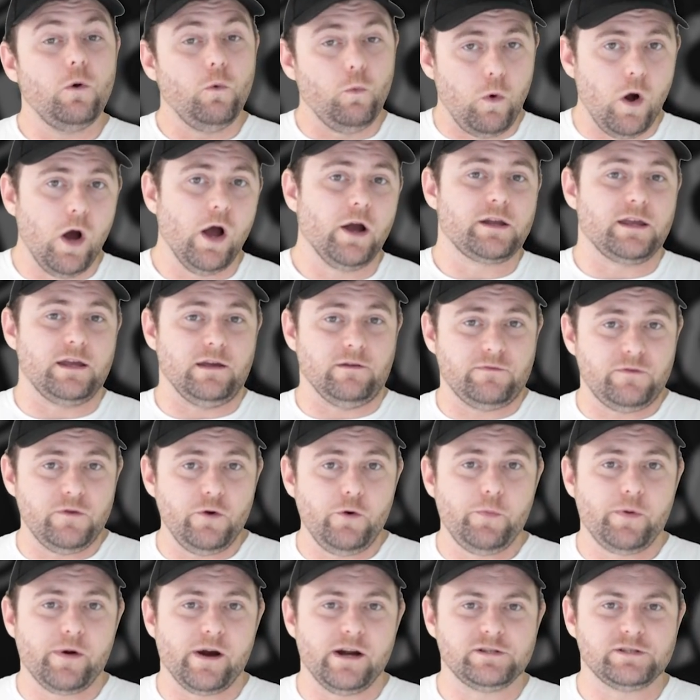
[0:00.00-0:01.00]
working
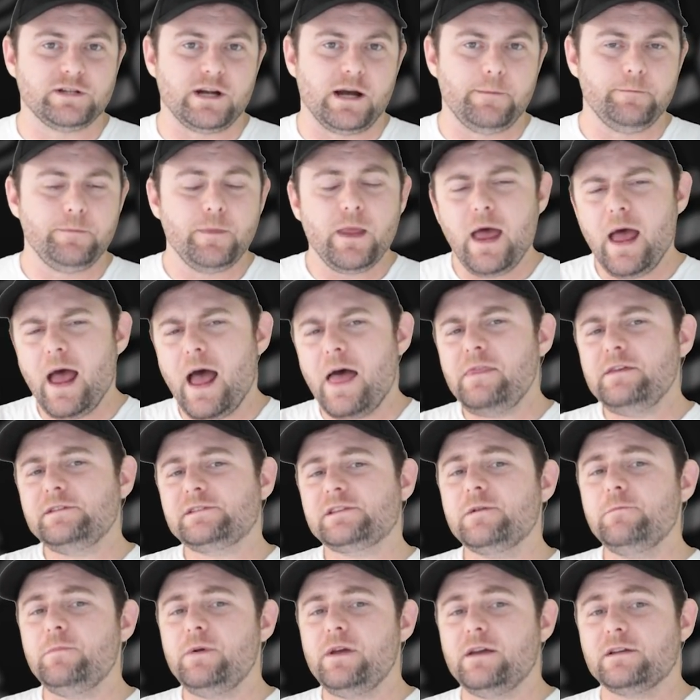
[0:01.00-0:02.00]
fuel pressure, and this
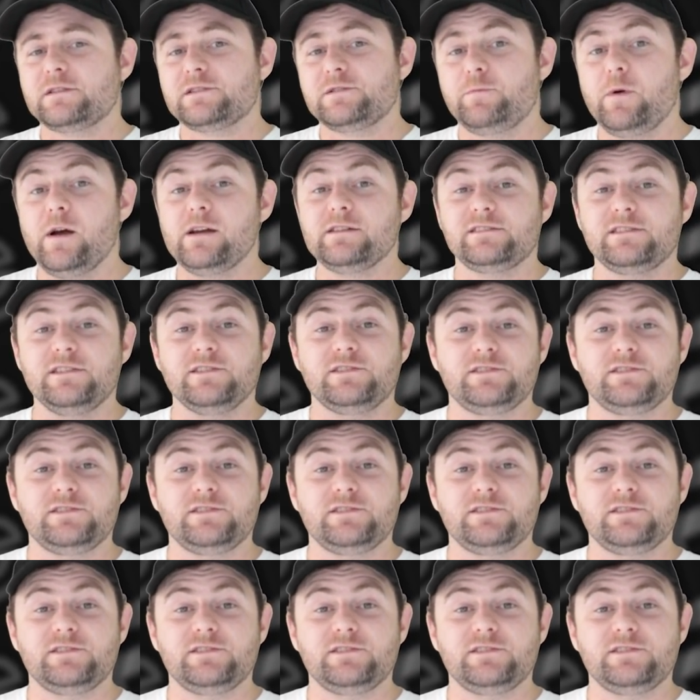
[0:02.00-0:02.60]
can be expressed as